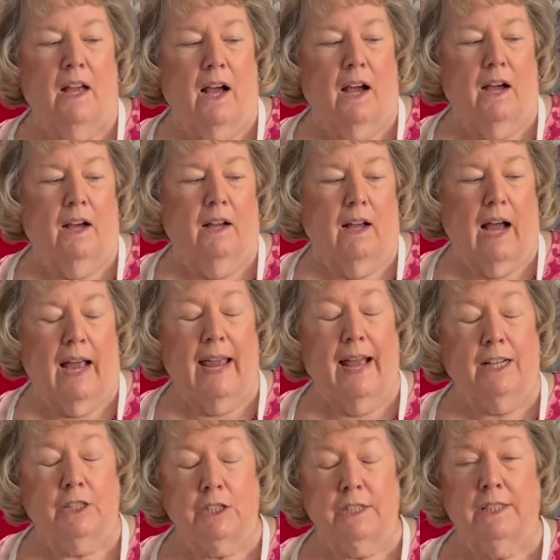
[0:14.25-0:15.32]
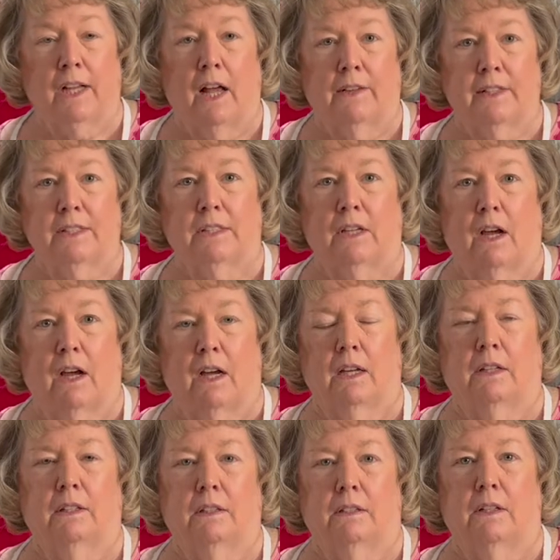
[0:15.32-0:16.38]
I actually saw this
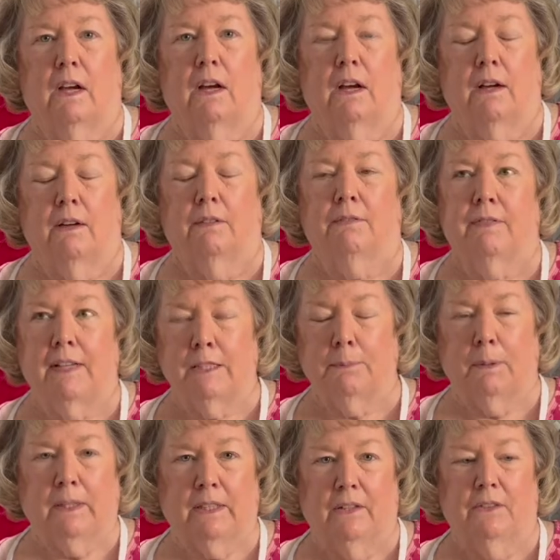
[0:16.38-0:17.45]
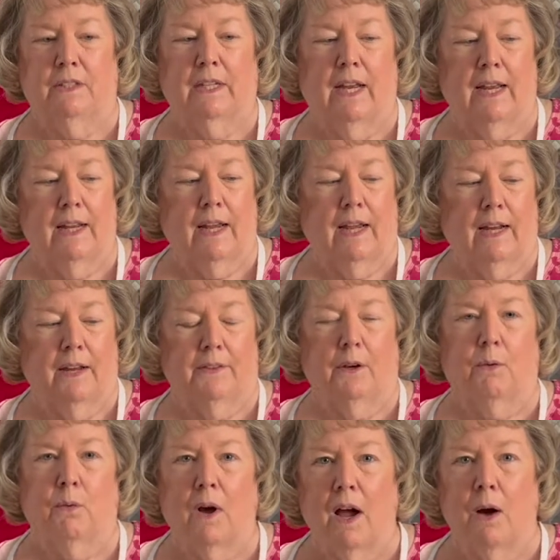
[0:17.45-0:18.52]
on Facebook the other day, and I
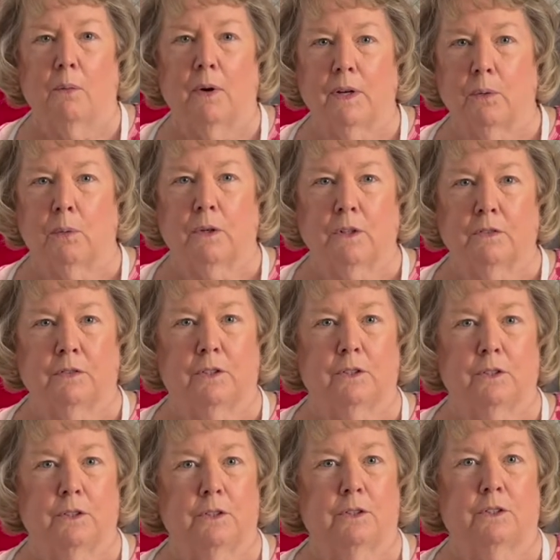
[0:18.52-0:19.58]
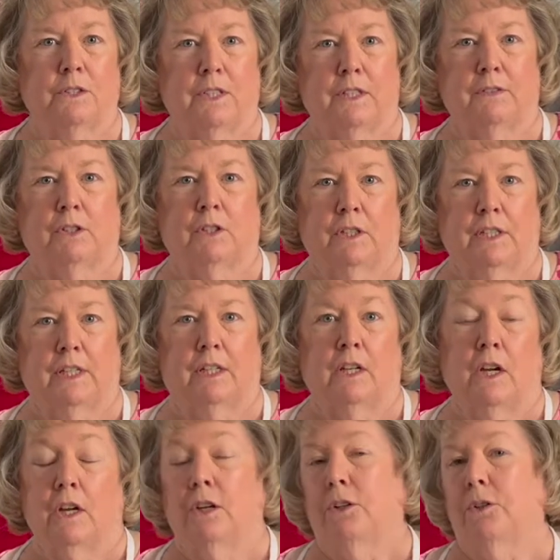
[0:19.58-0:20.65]
thought, wow, what a wonderful New Year's Eve cookie.
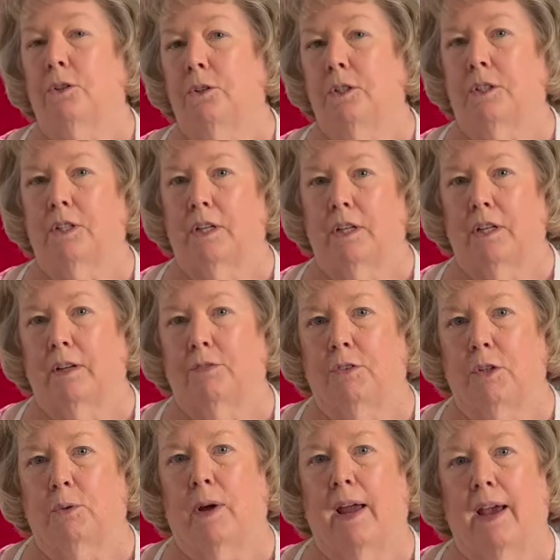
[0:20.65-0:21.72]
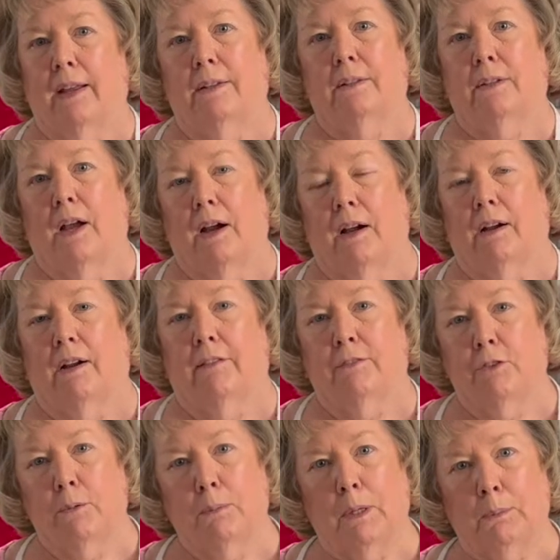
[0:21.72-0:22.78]
You could, if you had a
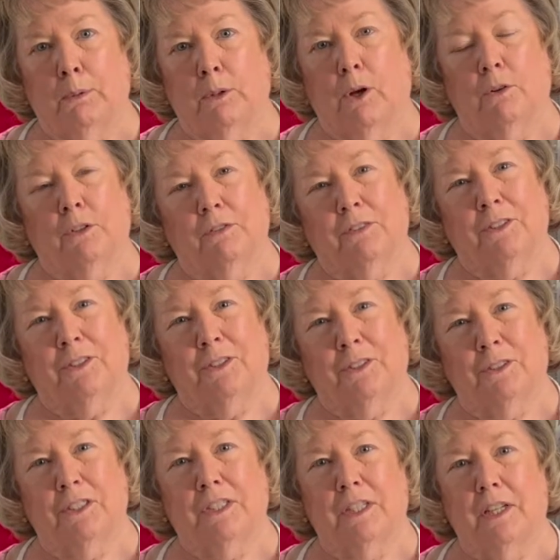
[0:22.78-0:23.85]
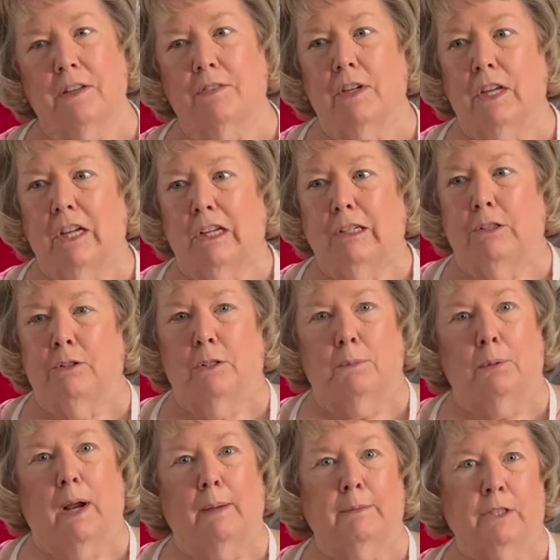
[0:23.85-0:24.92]
few people over for New Year's Eve, you could
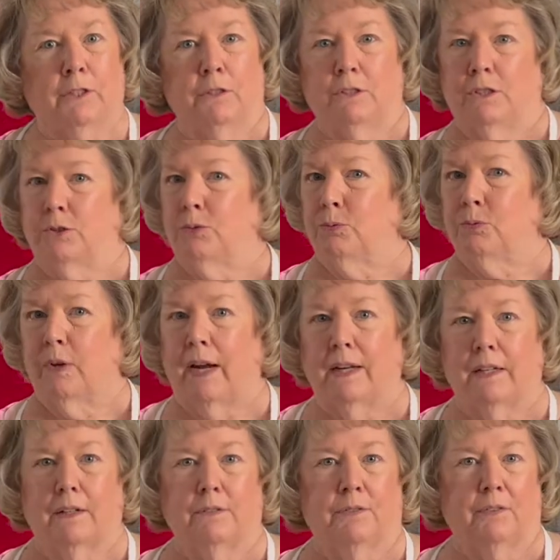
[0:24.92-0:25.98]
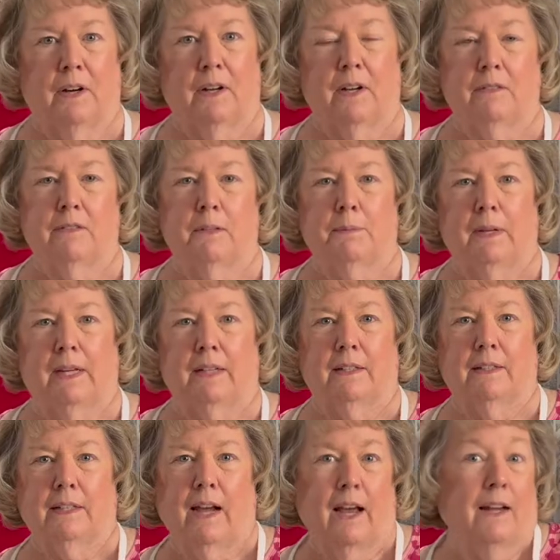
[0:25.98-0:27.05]
probably do this right in front of them
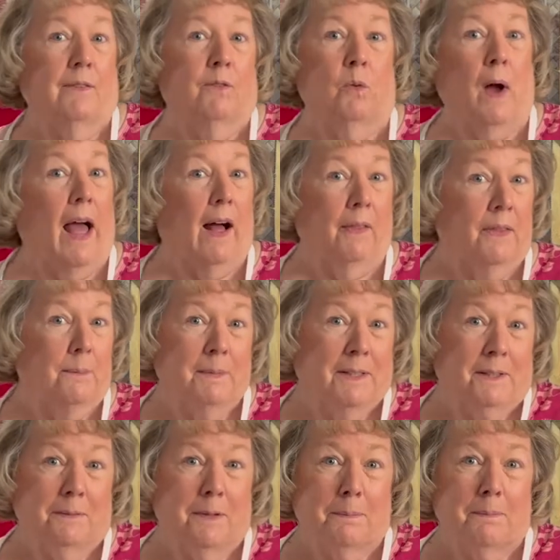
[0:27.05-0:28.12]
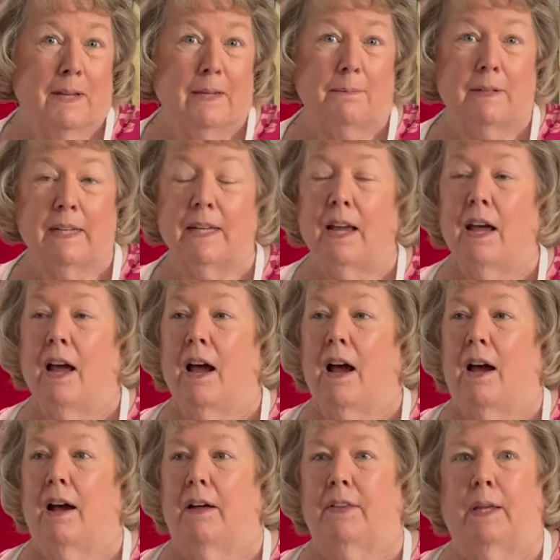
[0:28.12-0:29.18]
and kind of wow them a little bit maybe.
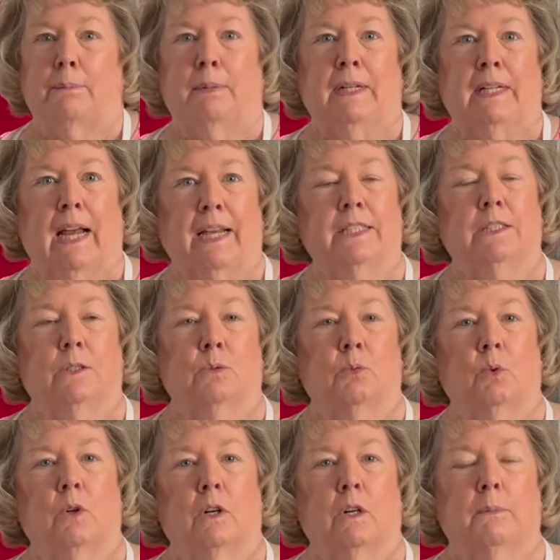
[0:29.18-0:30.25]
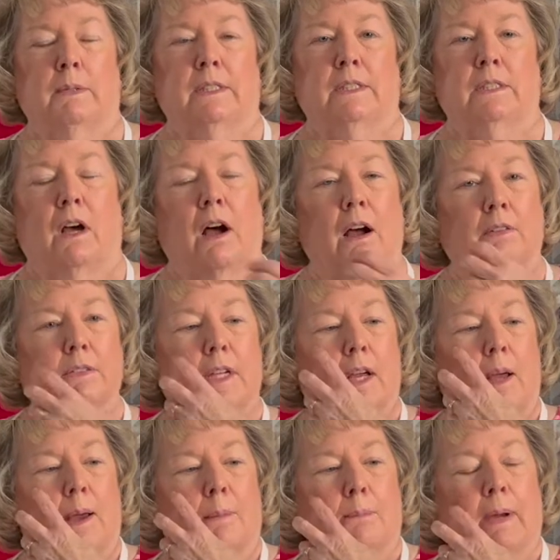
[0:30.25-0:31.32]
They'd be nice and warm and soft.
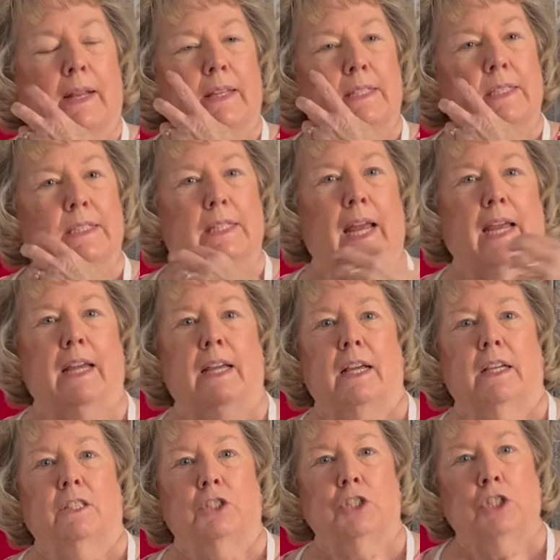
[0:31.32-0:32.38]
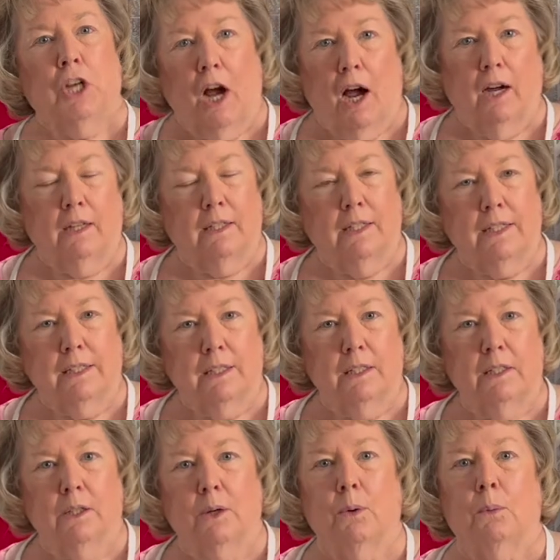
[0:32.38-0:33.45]
But this is a chocolate
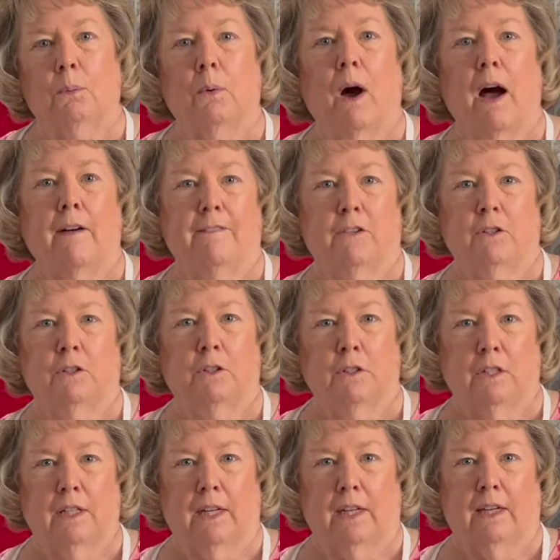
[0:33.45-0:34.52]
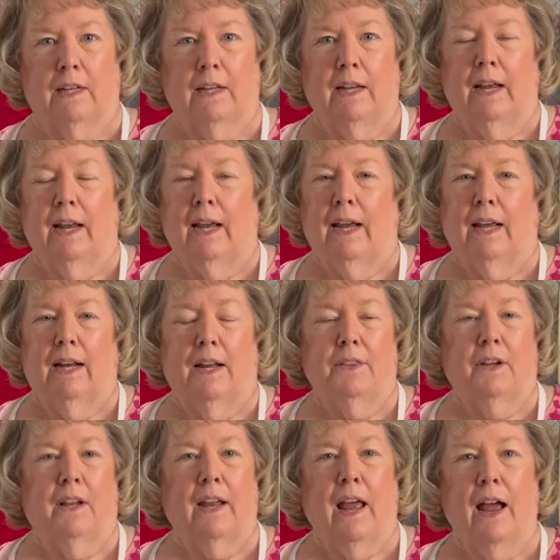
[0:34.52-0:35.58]
waffle cookie. And I
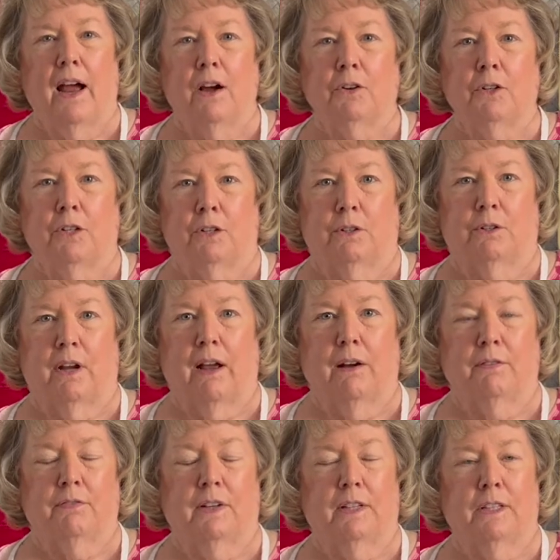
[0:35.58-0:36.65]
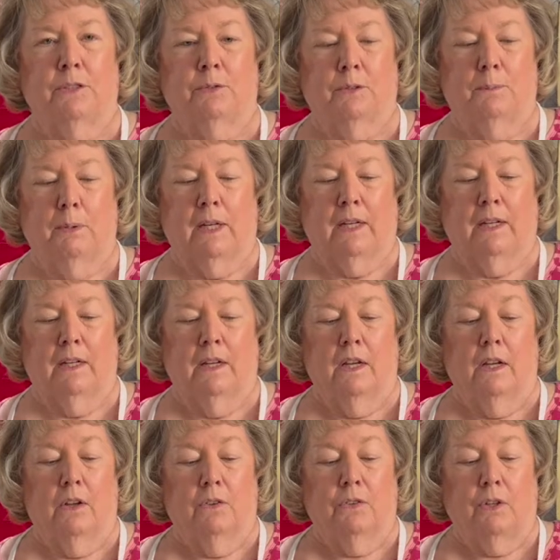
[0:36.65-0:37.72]
thought, how cute, how fun this would be.
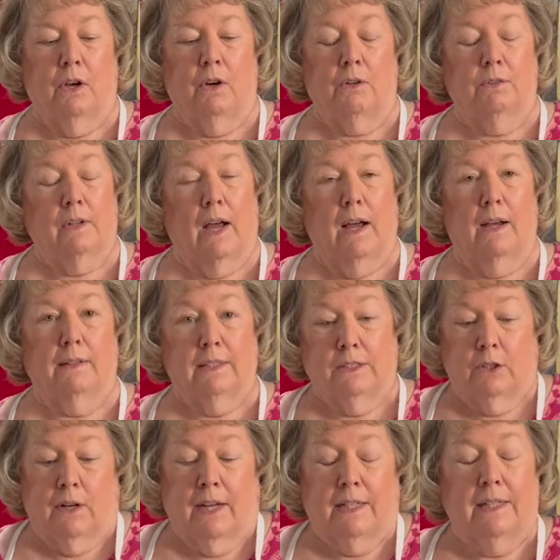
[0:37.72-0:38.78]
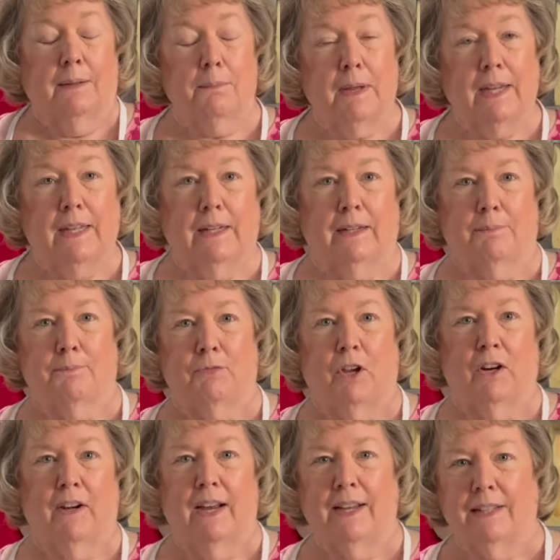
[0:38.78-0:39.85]
So let's go ahead and get making it,
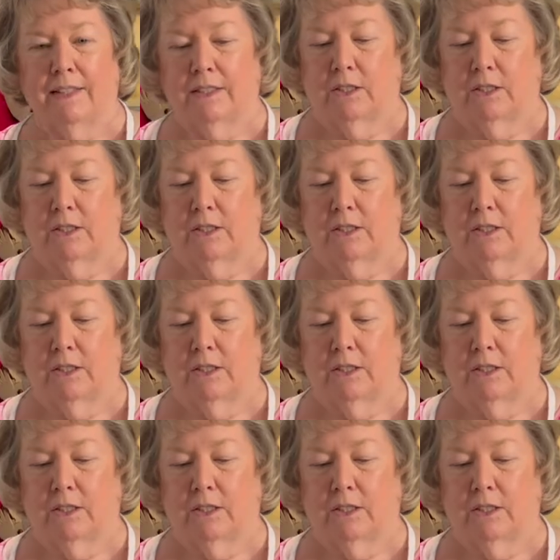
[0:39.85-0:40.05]
all right?